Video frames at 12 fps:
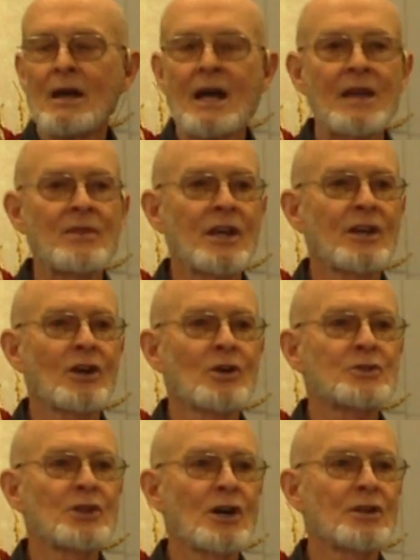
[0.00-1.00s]
And then it
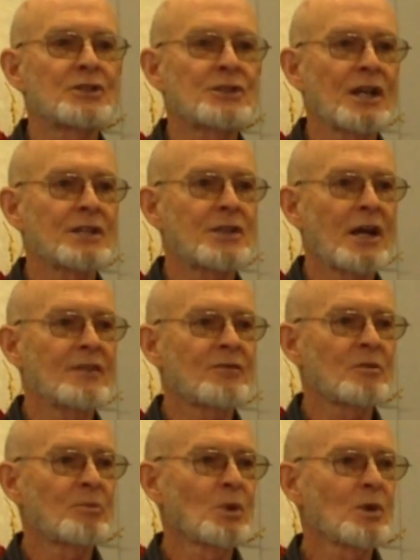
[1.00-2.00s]
goes on to say, as
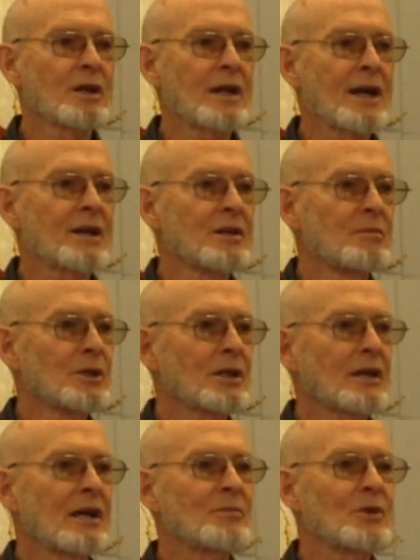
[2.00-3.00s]
Hayford pointed out in a
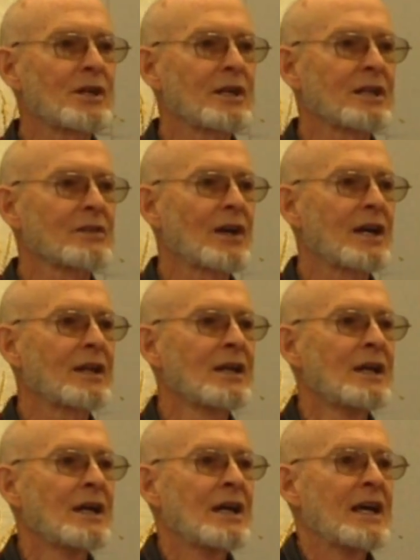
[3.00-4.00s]
book I'm reading, that
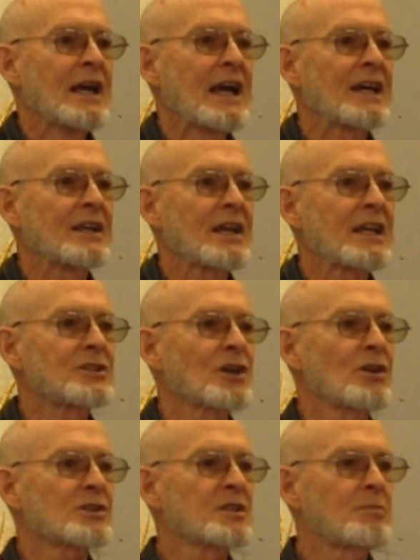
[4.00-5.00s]
it, he
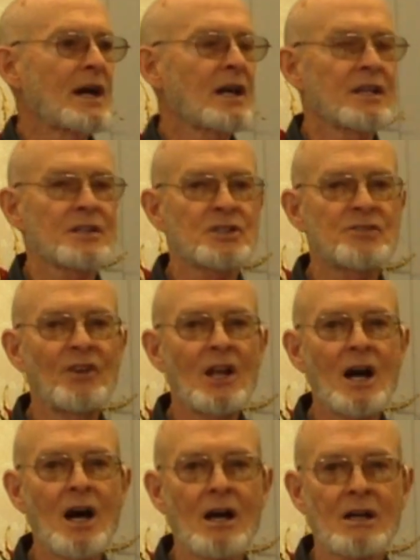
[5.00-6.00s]
talks about his
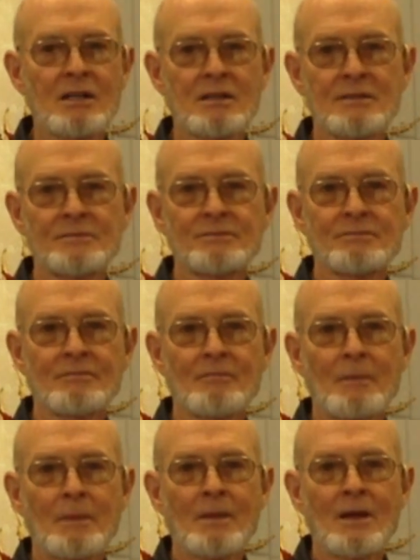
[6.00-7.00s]
flock
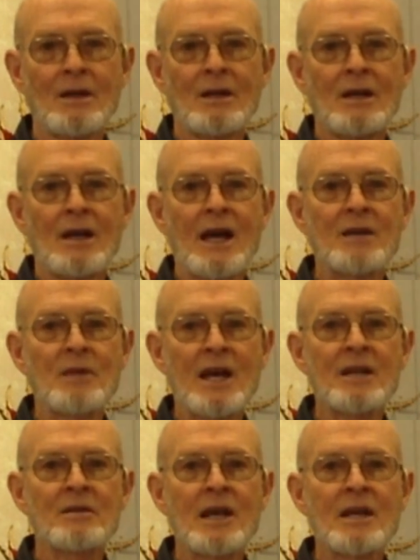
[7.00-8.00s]
and,
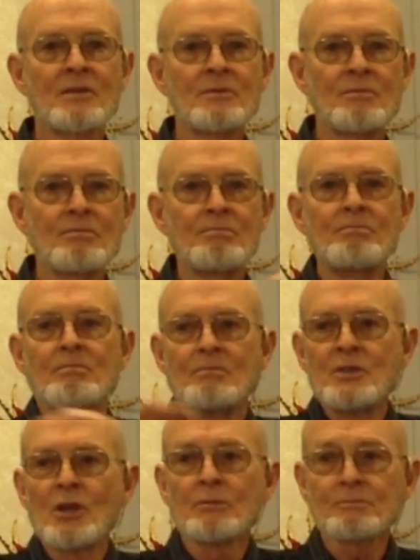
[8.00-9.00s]
and, and
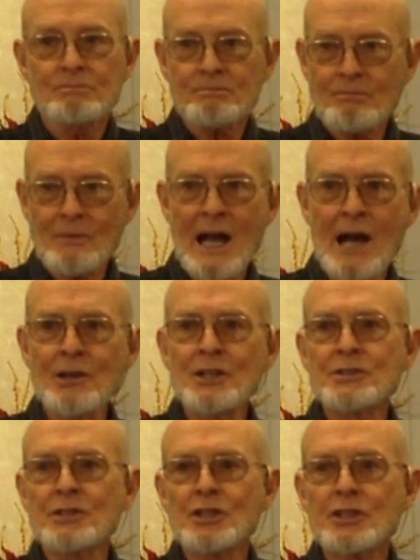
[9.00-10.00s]
you, how
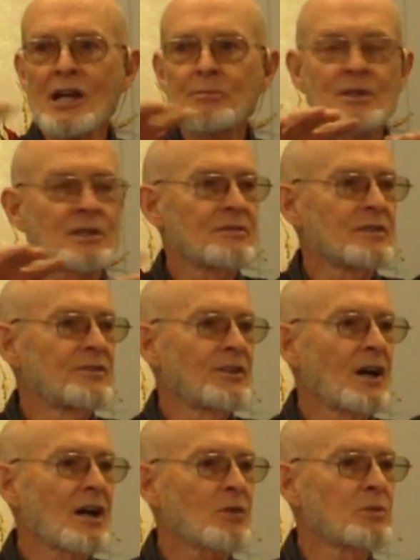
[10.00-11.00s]
he's the shepherd of the
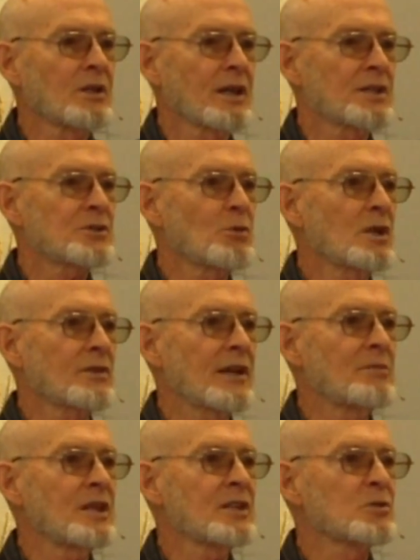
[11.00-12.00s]
flock. Well, guess what?
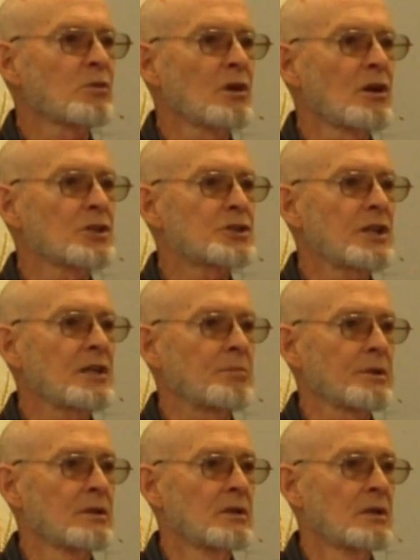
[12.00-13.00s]
That means we're all sheep.